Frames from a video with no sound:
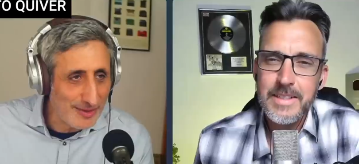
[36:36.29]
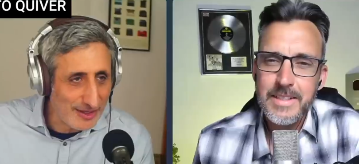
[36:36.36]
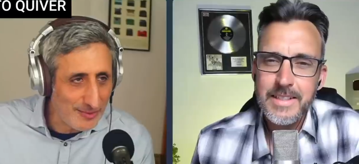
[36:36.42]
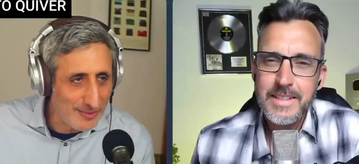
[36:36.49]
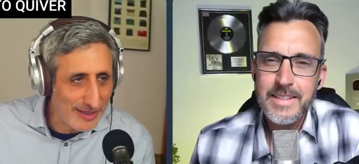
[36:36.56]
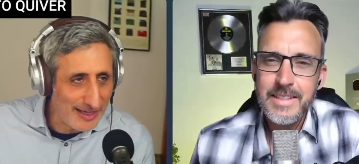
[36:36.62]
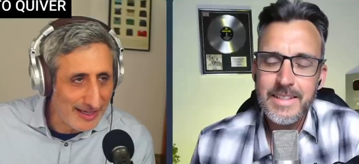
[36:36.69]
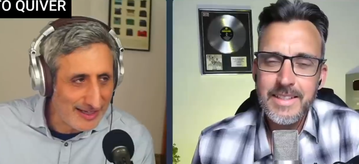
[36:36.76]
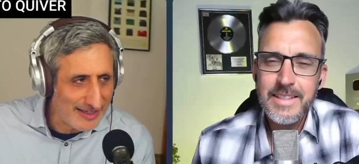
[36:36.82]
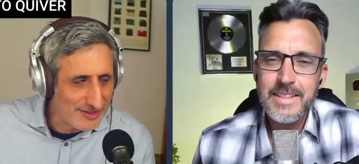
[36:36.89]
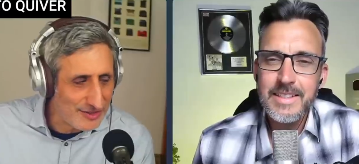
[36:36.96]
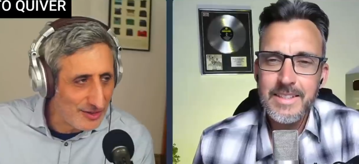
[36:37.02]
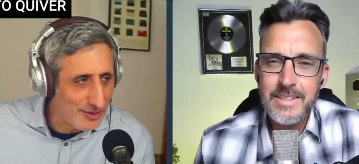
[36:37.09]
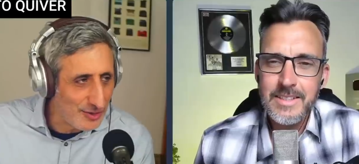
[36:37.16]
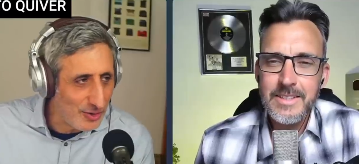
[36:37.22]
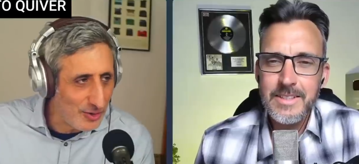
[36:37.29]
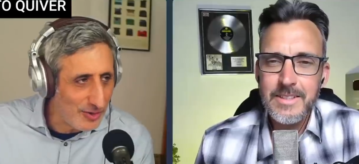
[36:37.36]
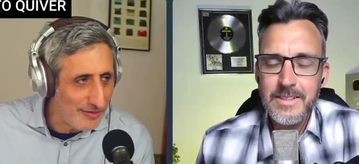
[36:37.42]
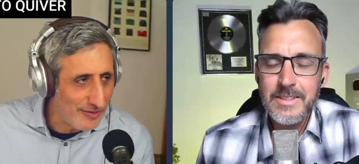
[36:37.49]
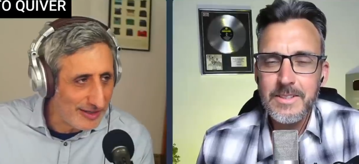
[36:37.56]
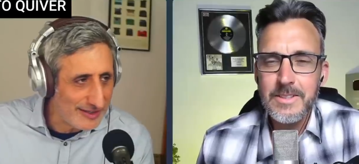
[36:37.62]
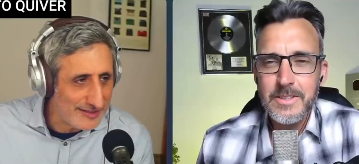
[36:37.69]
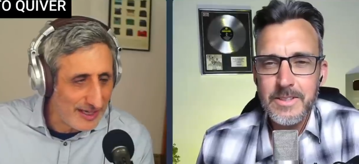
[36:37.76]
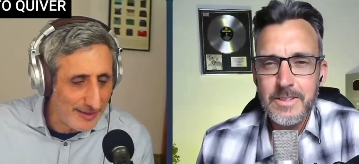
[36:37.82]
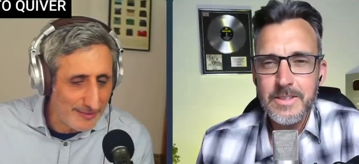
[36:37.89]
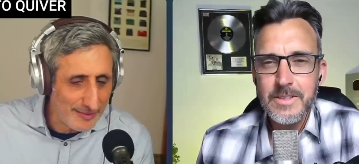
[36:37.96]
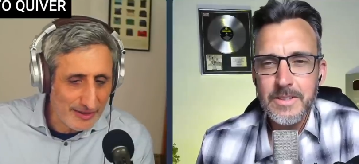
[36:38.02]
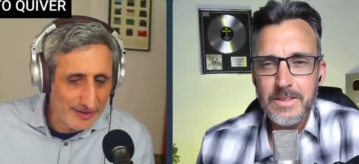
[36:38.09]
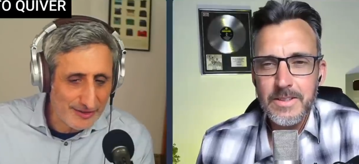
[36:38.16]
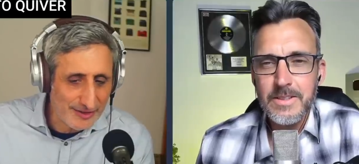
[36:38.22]
Speaker 1: it could be. I guess you could quiver excitement,
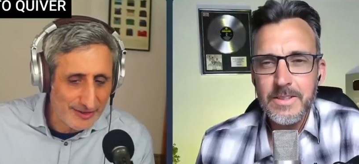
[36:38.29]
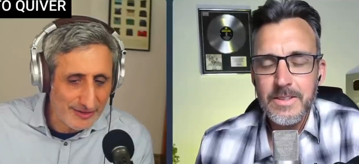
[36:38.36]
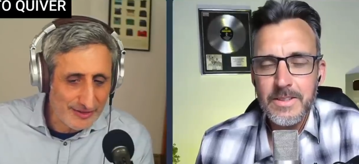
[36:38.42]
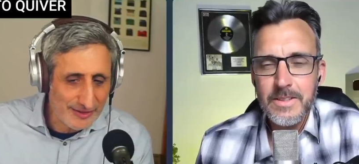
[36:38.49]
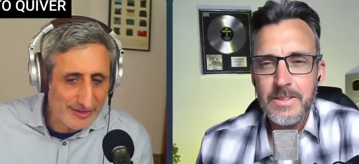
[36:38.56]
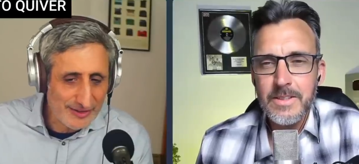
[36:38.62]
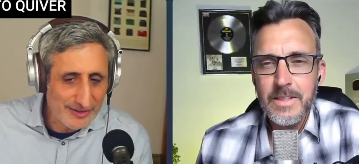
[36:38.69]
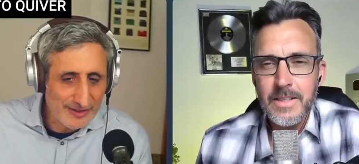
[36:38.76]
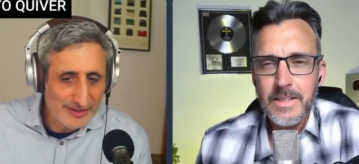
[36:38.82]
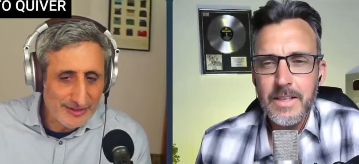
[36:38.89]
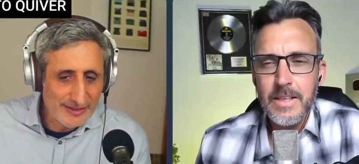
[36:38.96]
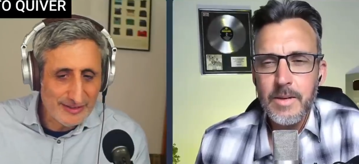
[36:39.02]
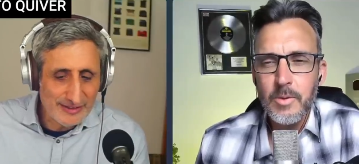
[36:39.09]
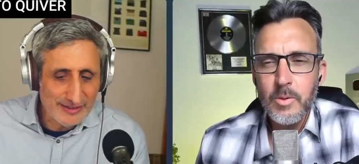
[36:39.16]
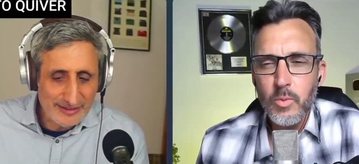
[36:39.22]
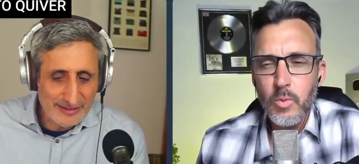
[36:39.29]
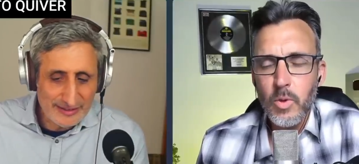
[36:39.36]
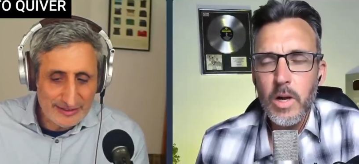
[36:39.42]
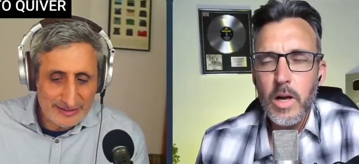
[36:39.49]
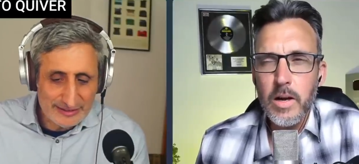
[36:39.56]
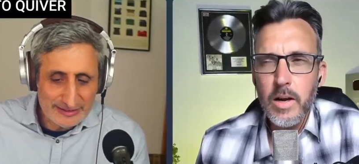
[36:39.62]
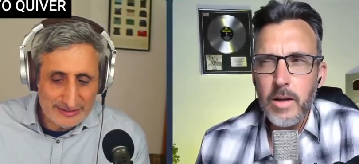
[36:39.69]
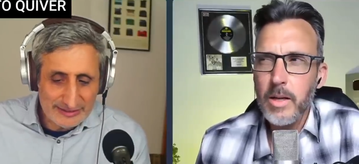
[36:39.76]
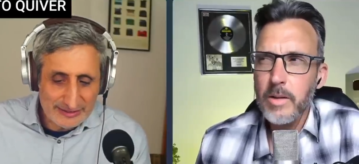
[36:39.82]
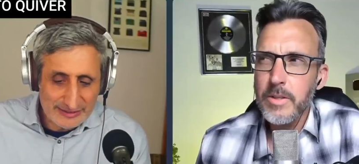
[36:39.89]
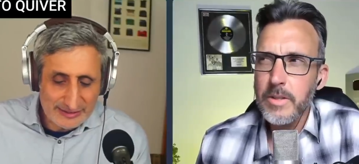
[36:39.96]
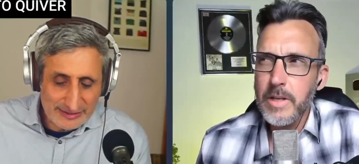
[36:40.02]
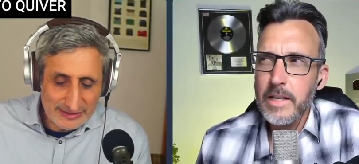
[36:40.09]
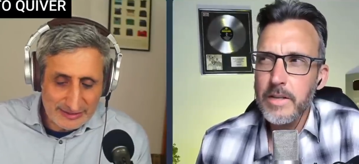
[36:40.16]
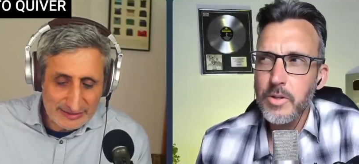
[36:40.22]
can't you?
Speaker 2: and I, I,
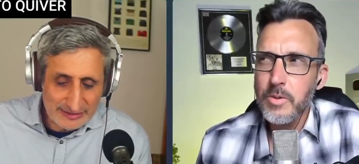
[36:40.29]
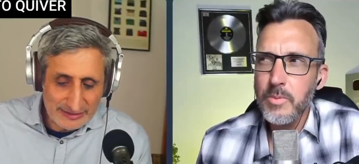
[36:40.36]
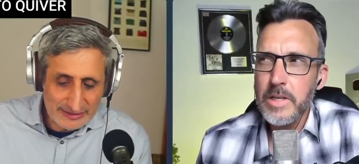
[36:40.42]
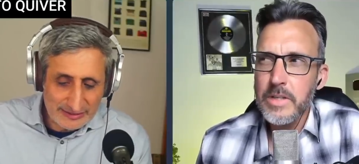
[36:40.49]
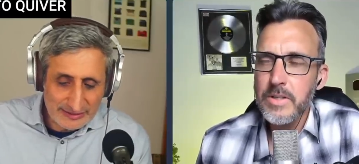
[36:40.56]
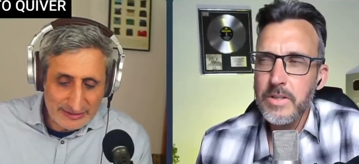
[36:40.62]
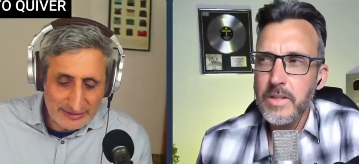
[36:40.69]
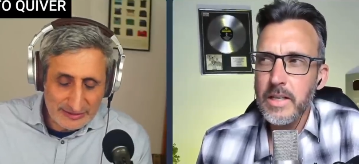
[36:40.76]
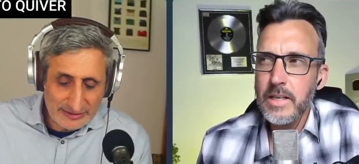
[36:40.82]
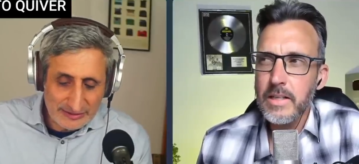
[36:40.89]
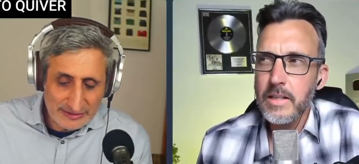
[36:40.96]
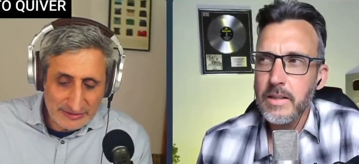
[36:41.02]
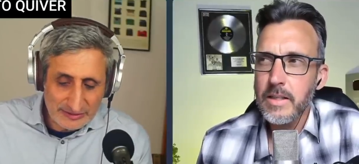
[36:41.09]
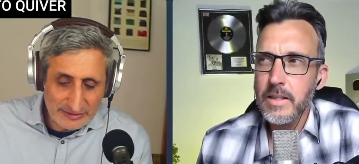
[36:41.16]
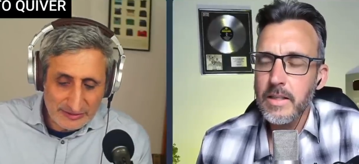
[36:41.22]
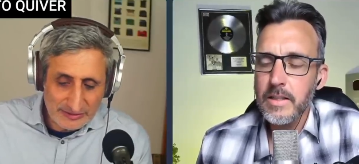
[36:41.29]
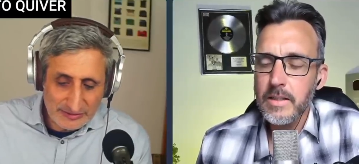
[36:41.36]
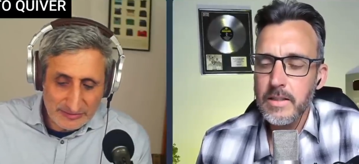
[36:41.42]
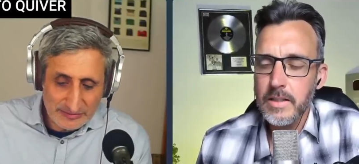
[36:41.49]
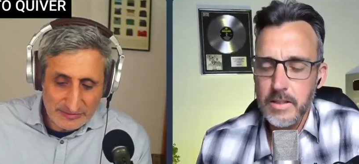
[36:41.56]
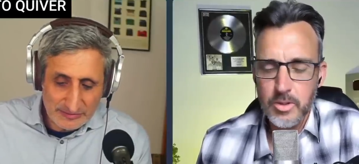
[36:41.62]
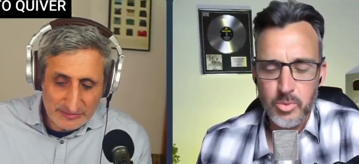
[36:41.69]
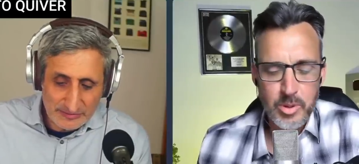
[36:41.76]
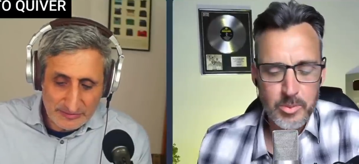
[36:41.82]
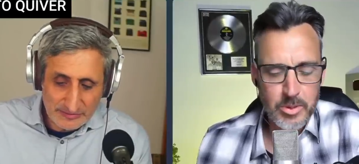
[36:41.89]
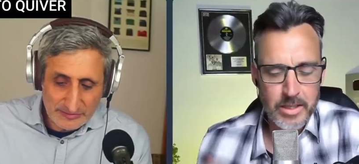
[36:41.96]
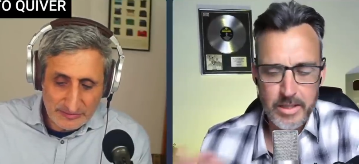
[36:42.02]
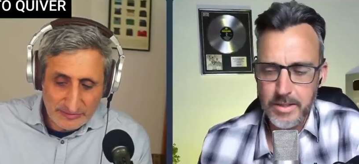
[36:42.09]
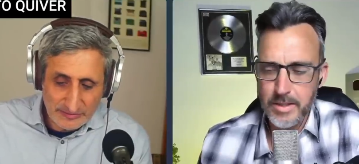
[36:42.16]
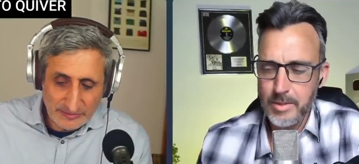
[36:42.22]
just as you mentioned that I think, and this could be
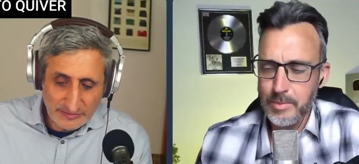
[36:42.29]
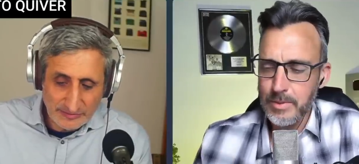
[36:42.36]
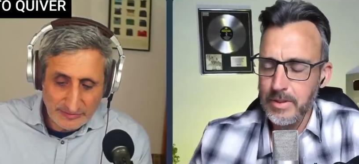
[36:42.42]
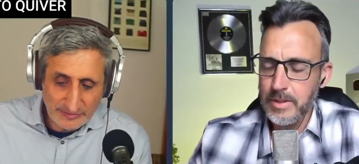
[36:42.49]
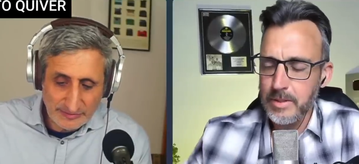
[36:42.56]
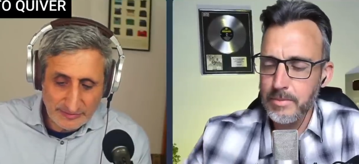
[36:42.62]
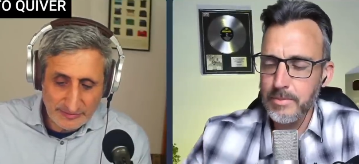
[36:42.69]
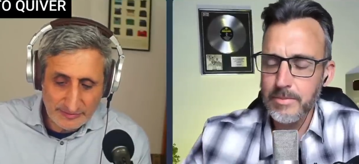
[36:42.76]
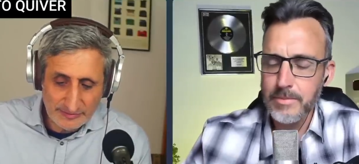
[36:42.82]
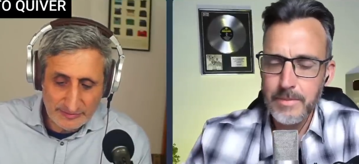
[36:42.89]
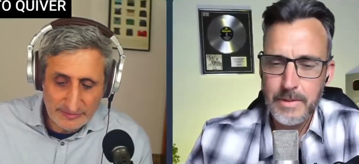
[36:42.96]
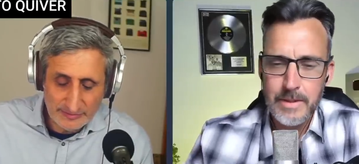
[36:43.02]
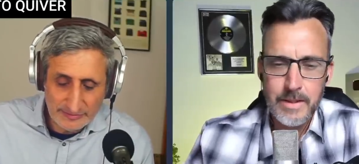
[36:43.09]
my example. Um,